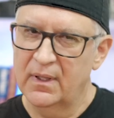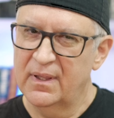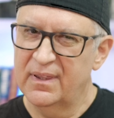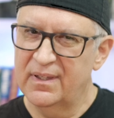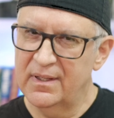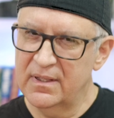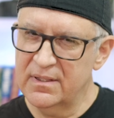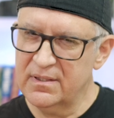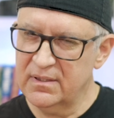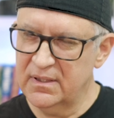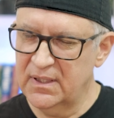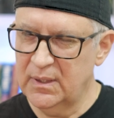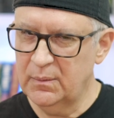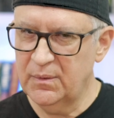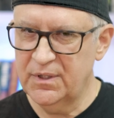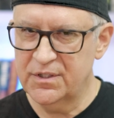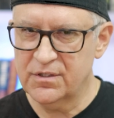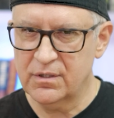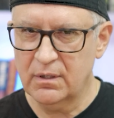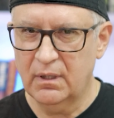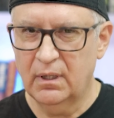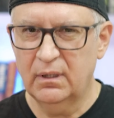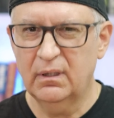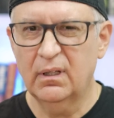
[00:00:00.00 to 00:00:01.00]
This
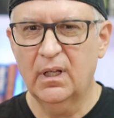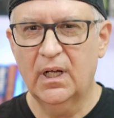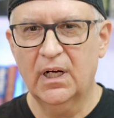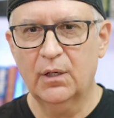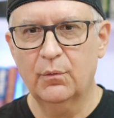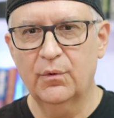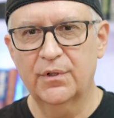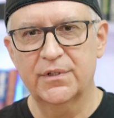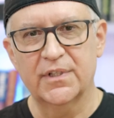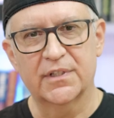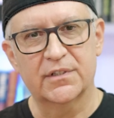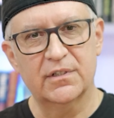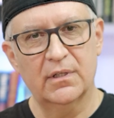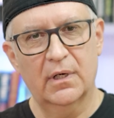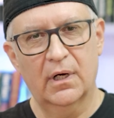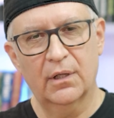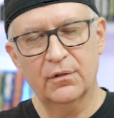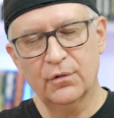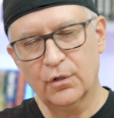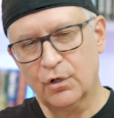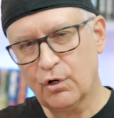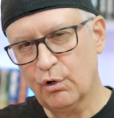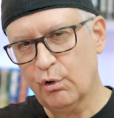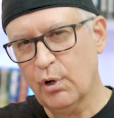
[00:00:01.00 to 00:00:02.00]
image, along with its
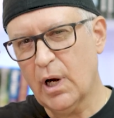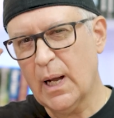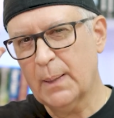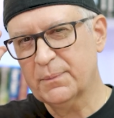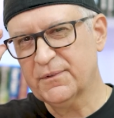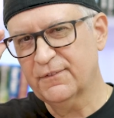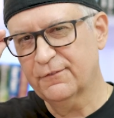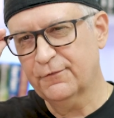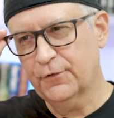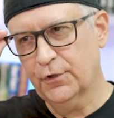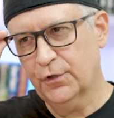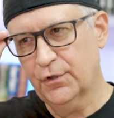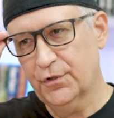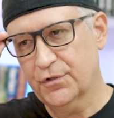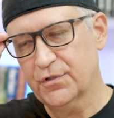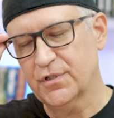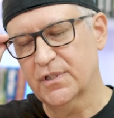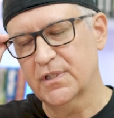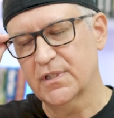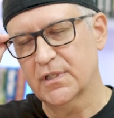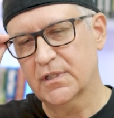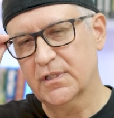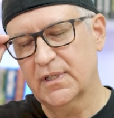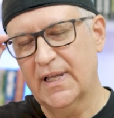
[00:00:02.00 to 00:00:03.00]
other cropped
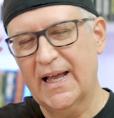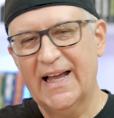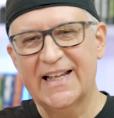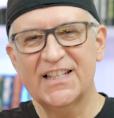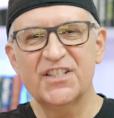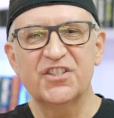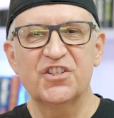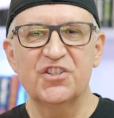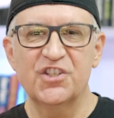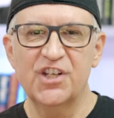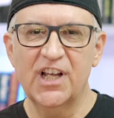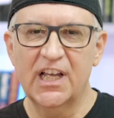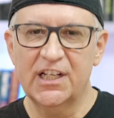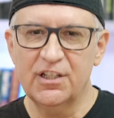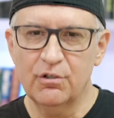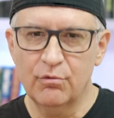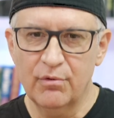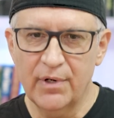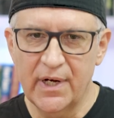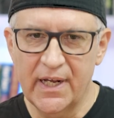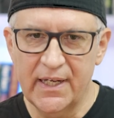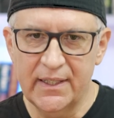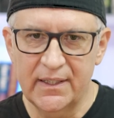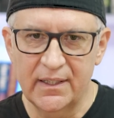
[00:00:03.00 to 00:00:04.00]
versions, has
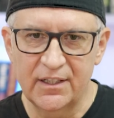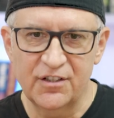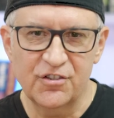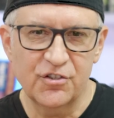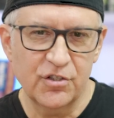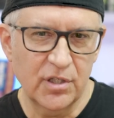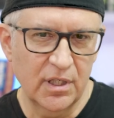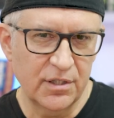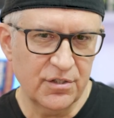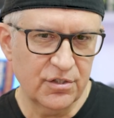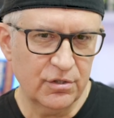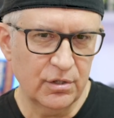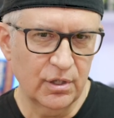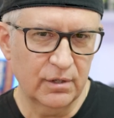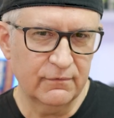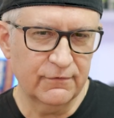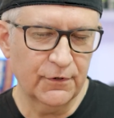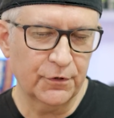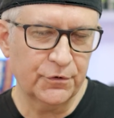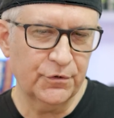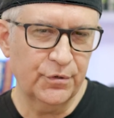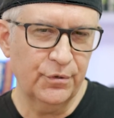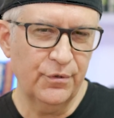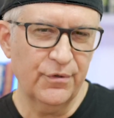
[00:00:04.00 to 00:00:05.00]
generated just
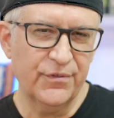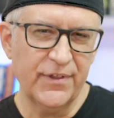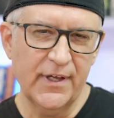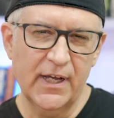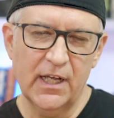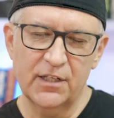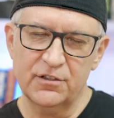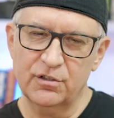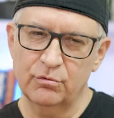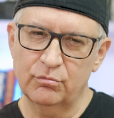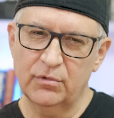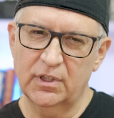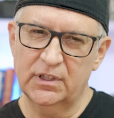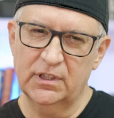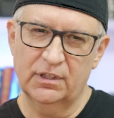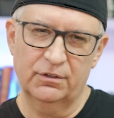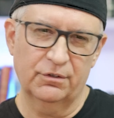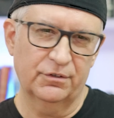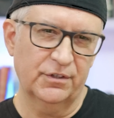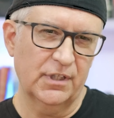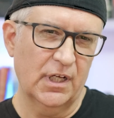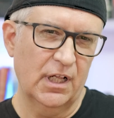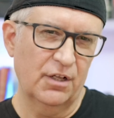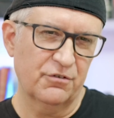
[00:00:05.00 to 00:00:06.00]
over
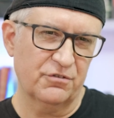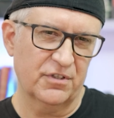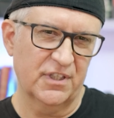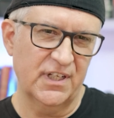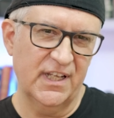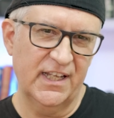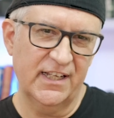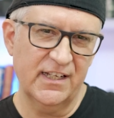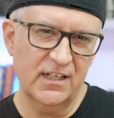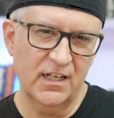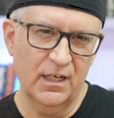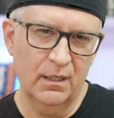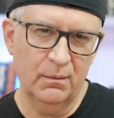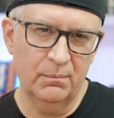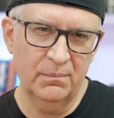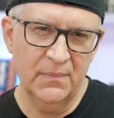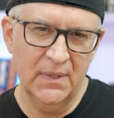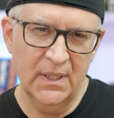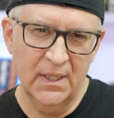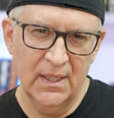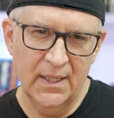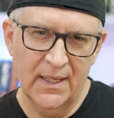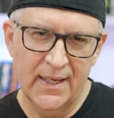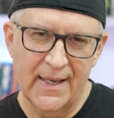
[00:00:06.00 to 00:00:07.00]
$2,100 in income
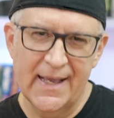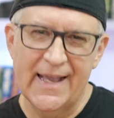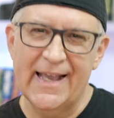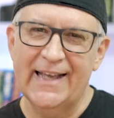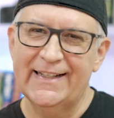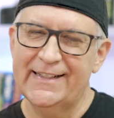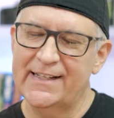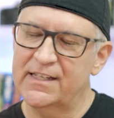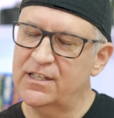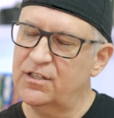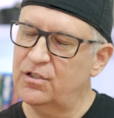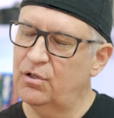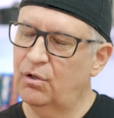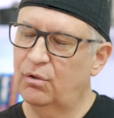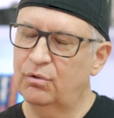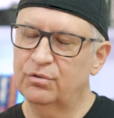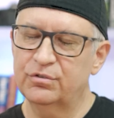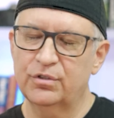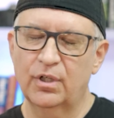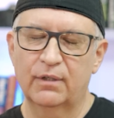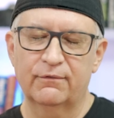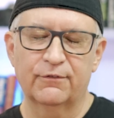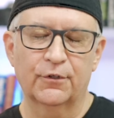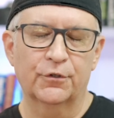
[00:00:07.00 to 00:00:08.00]
and has
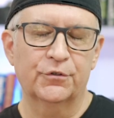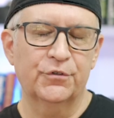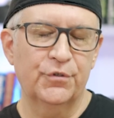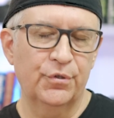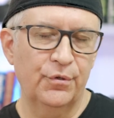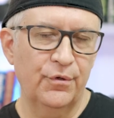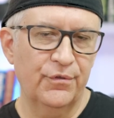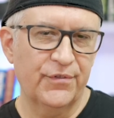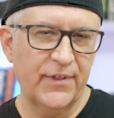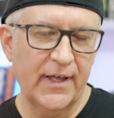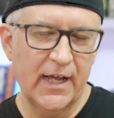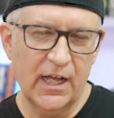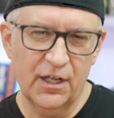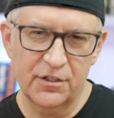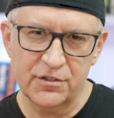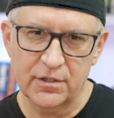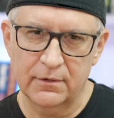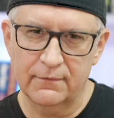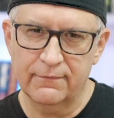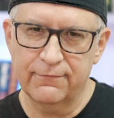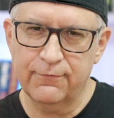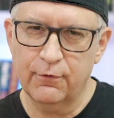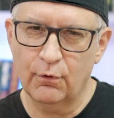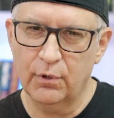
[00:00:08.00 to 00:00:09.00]
sold over
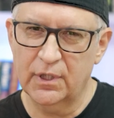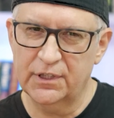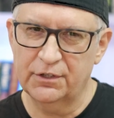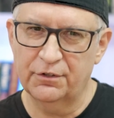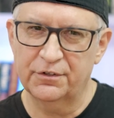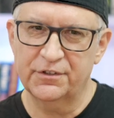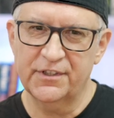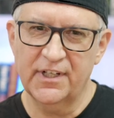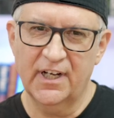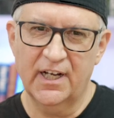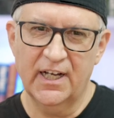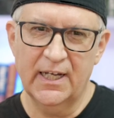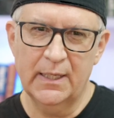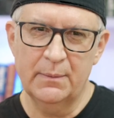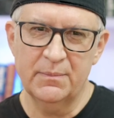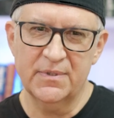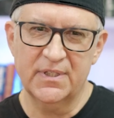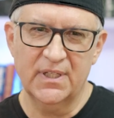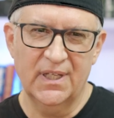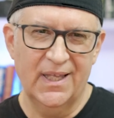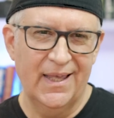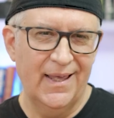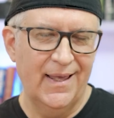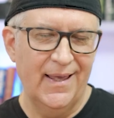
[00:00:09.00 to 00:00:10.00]
2,400
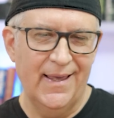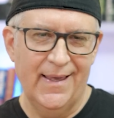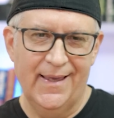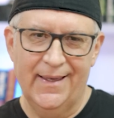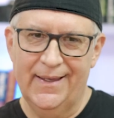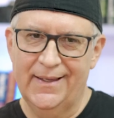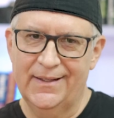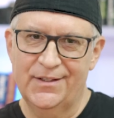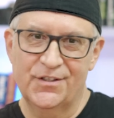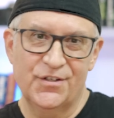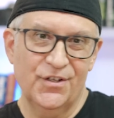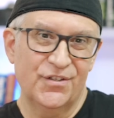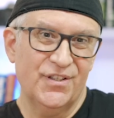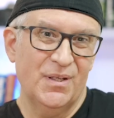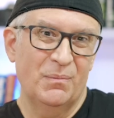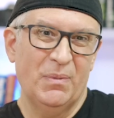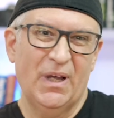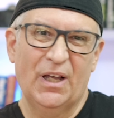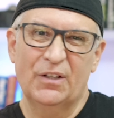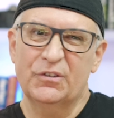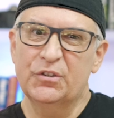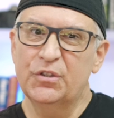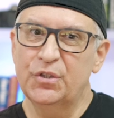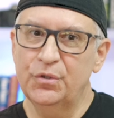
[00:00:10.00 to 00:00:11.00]
times in just
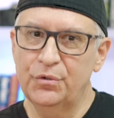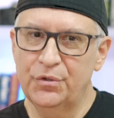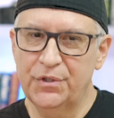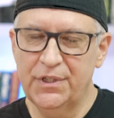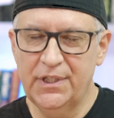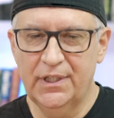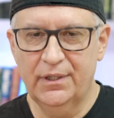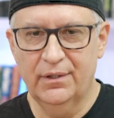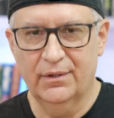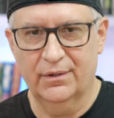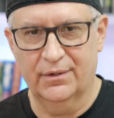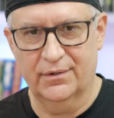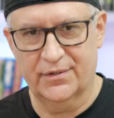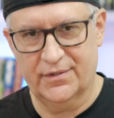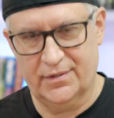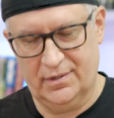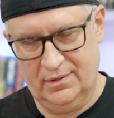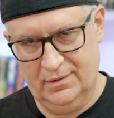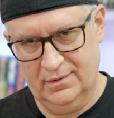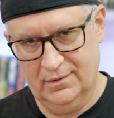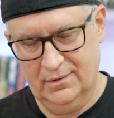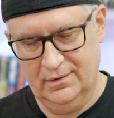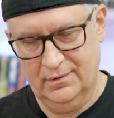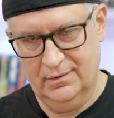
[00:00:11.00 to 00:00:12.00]
about 2
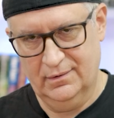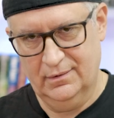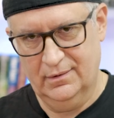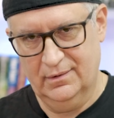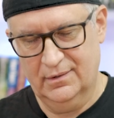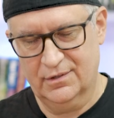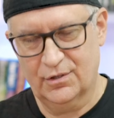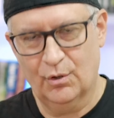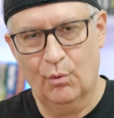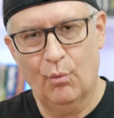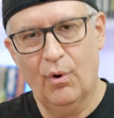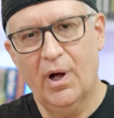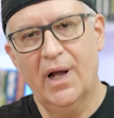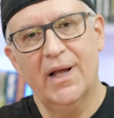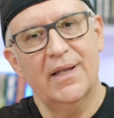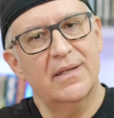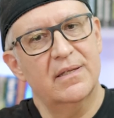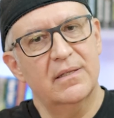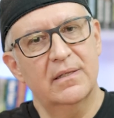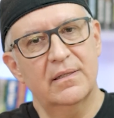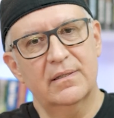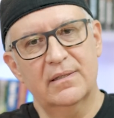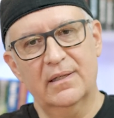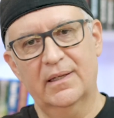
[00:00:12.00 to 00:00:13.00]
years. So why
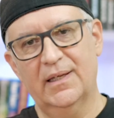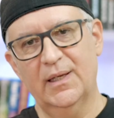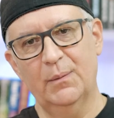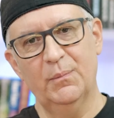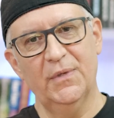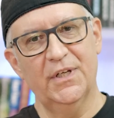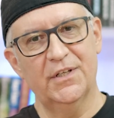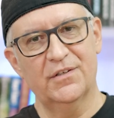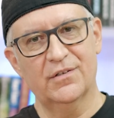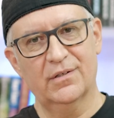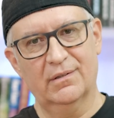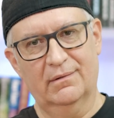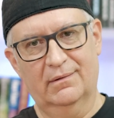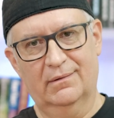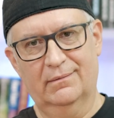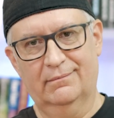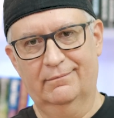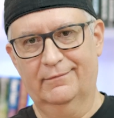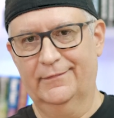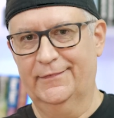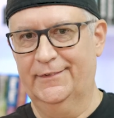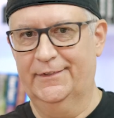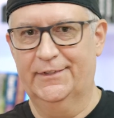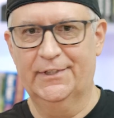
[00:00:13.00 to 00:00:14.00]
is this image
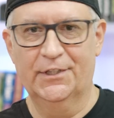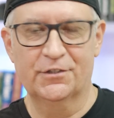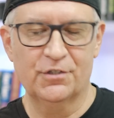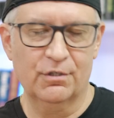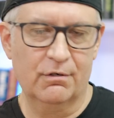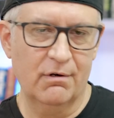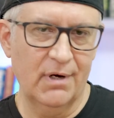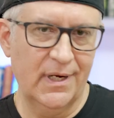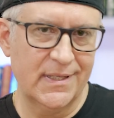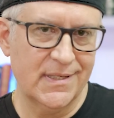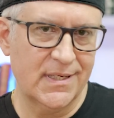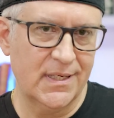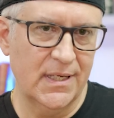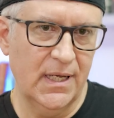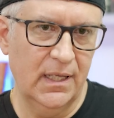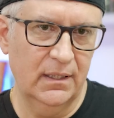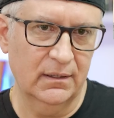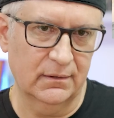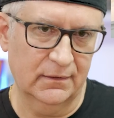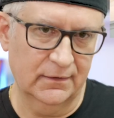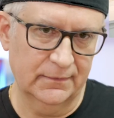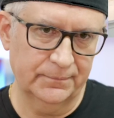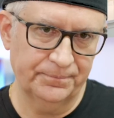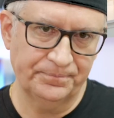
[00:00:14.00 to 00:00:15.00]
such a great
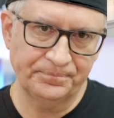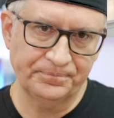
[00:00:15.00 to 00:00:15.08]
seller?